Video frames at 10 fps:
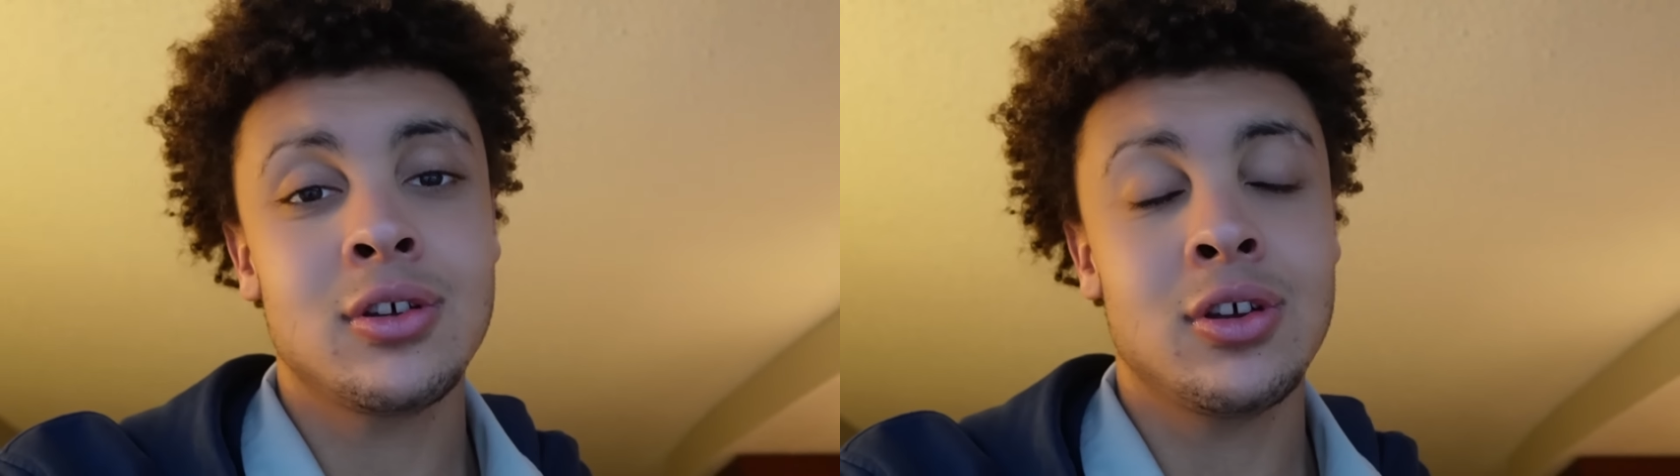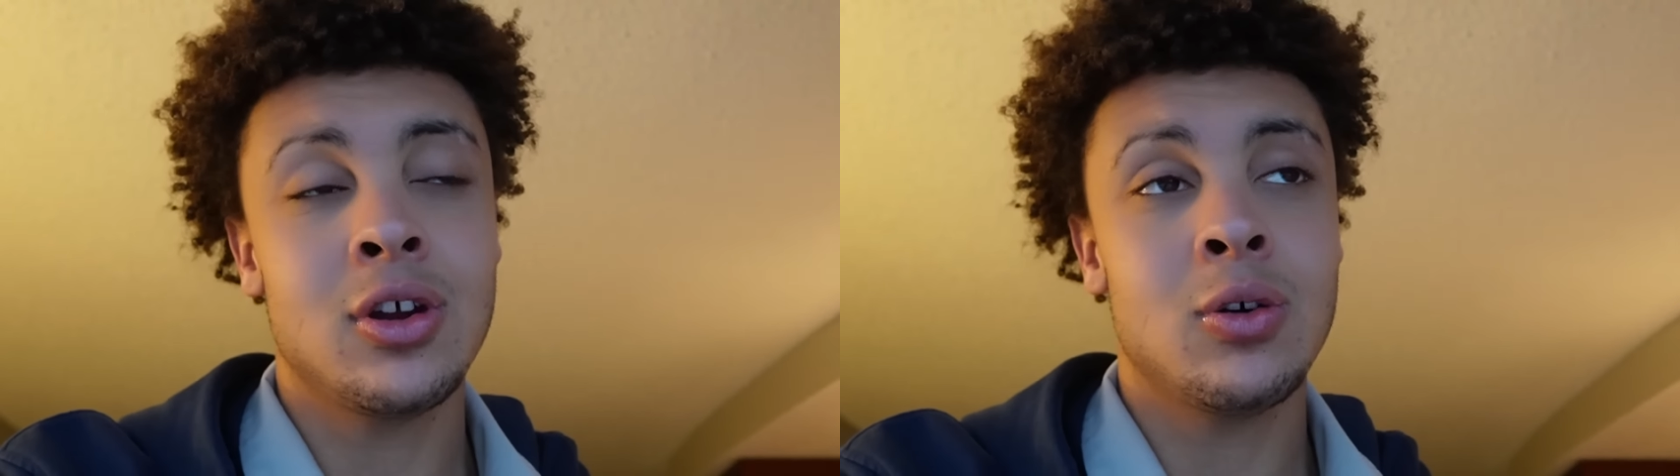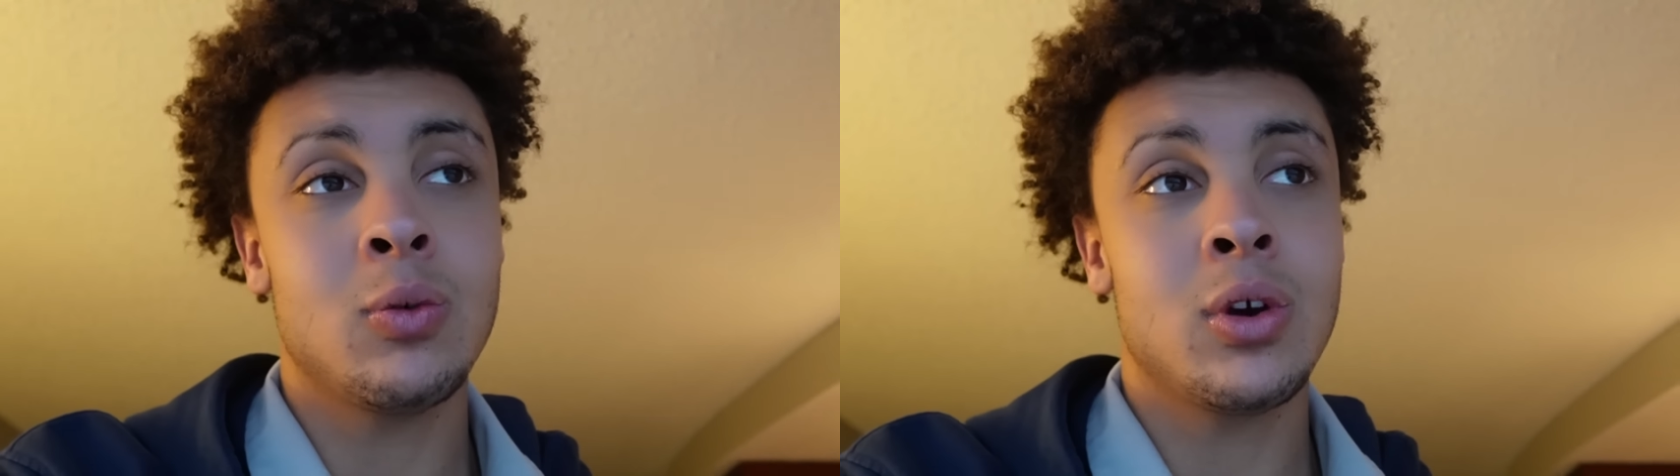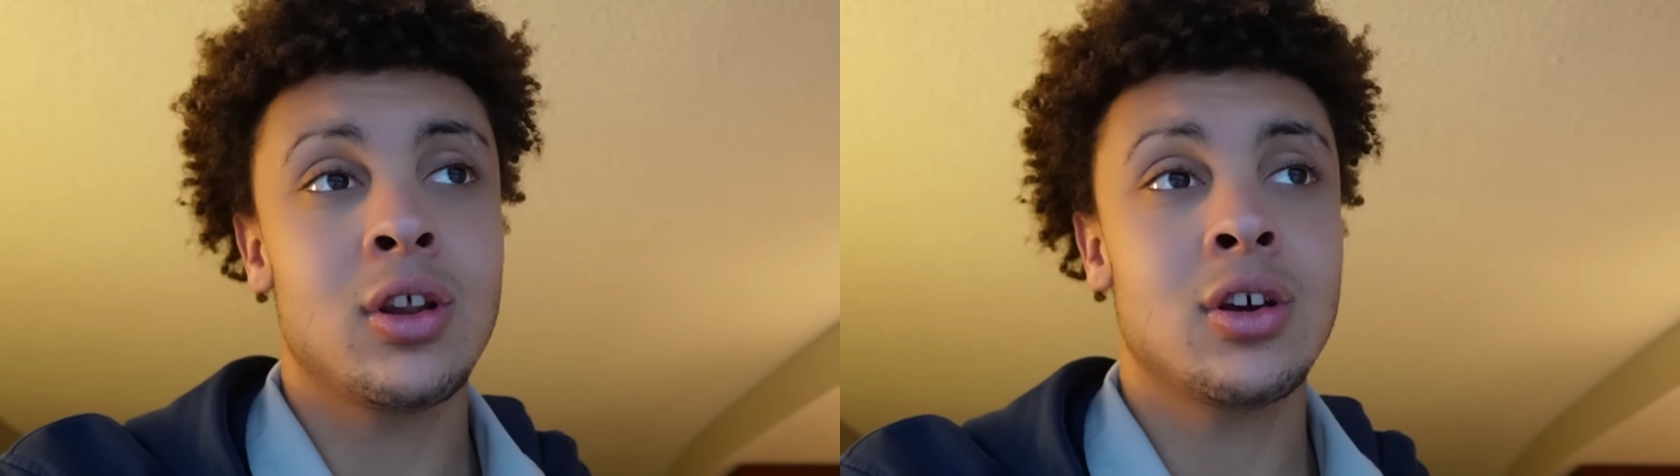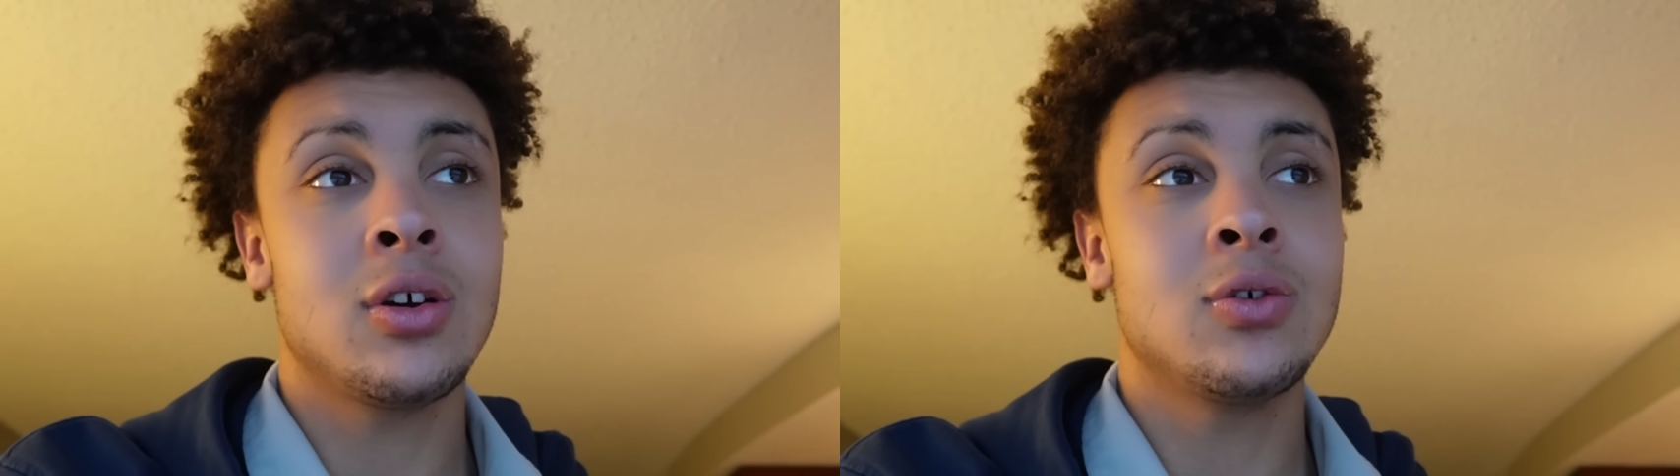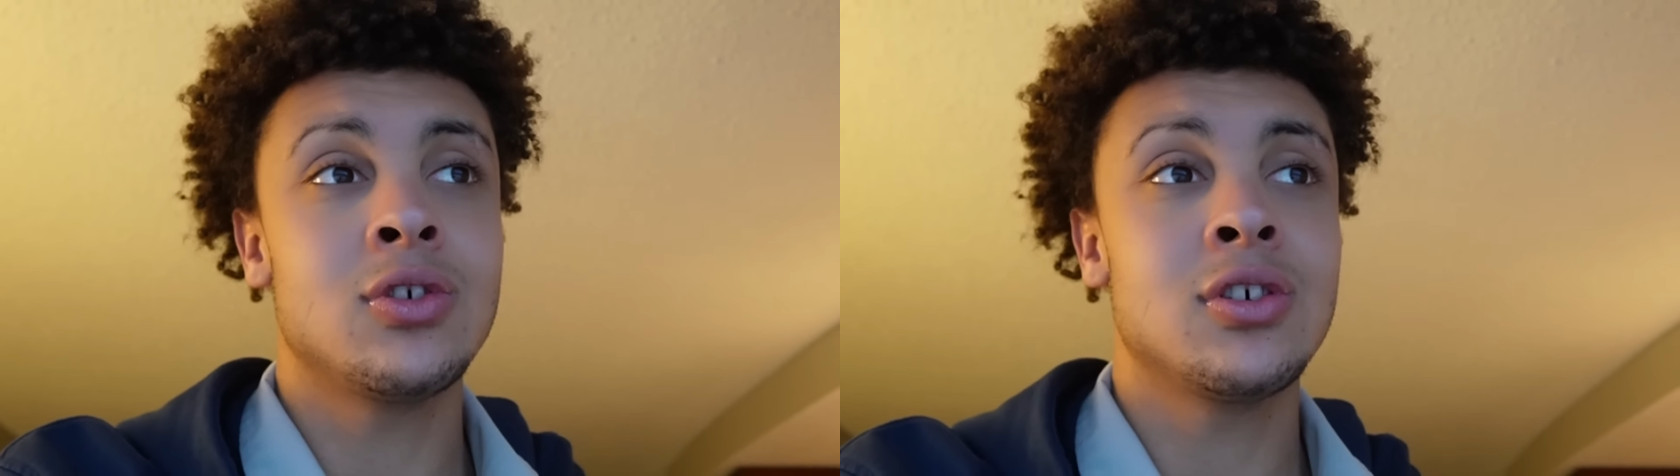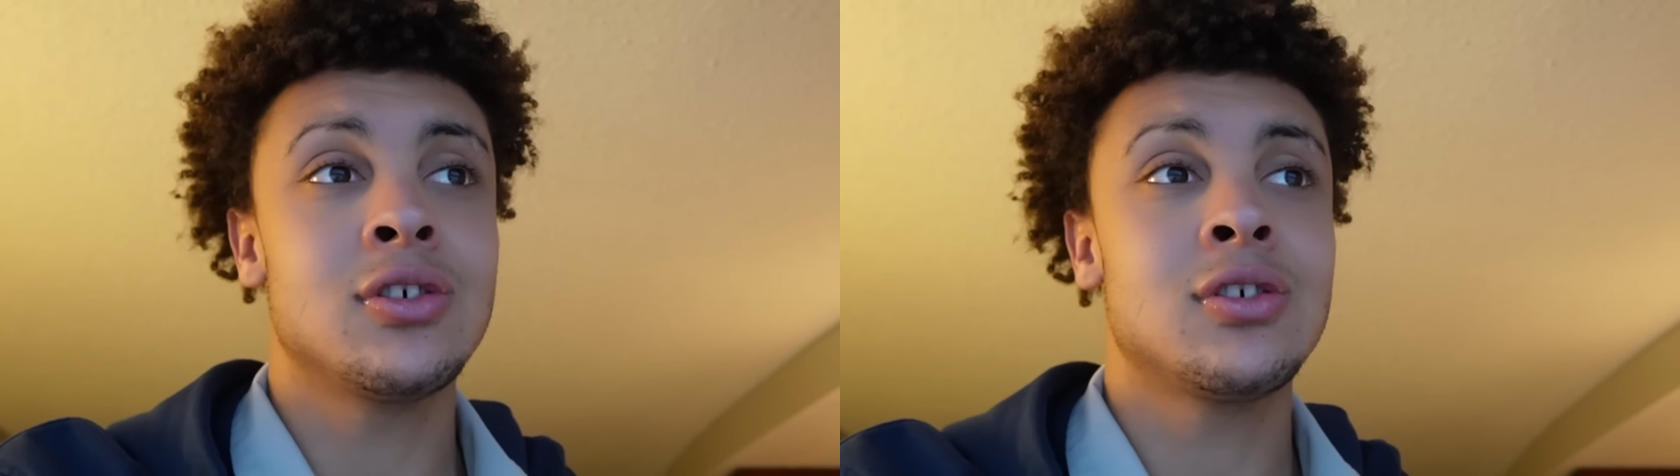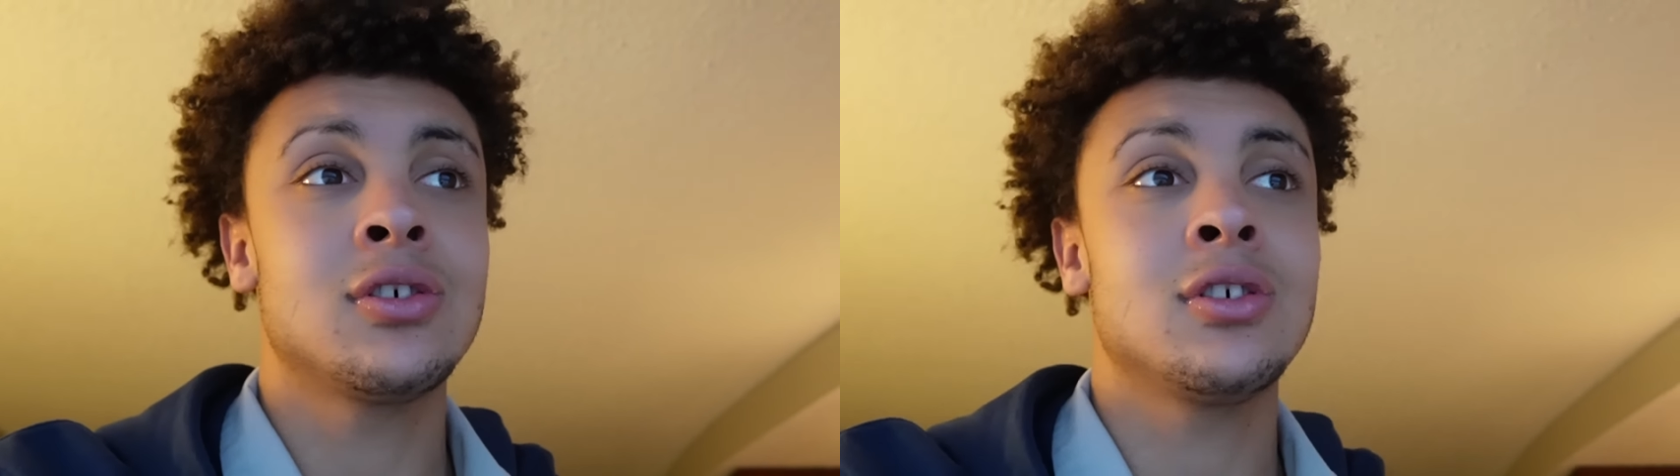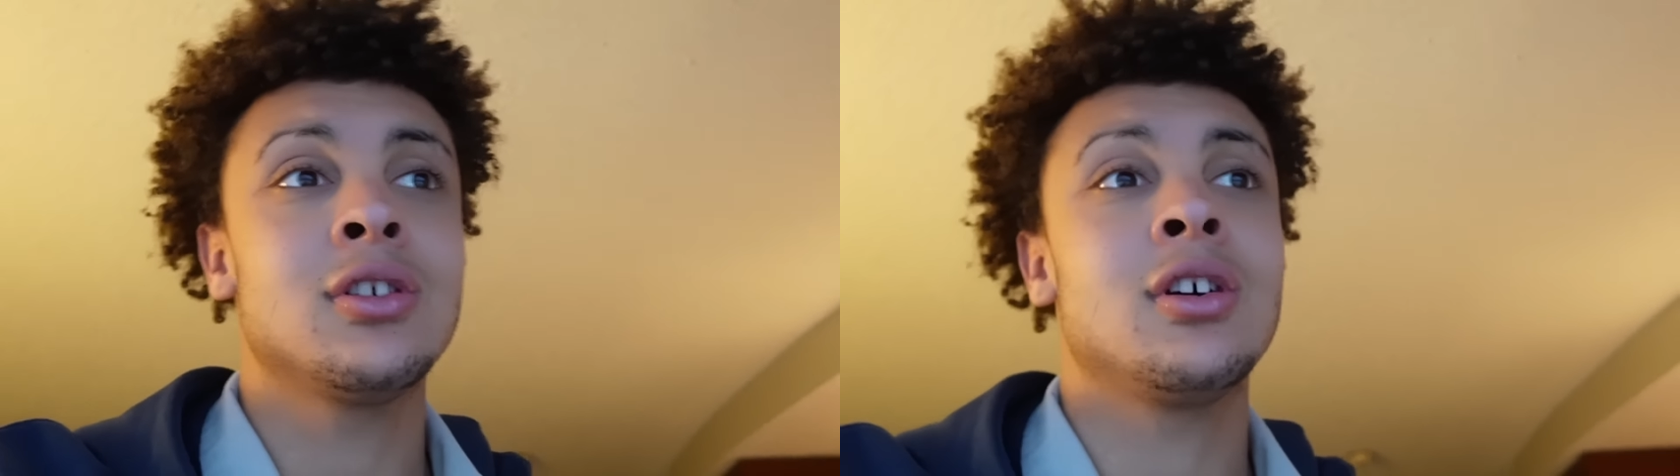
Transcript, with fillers: you know, one of the coaches.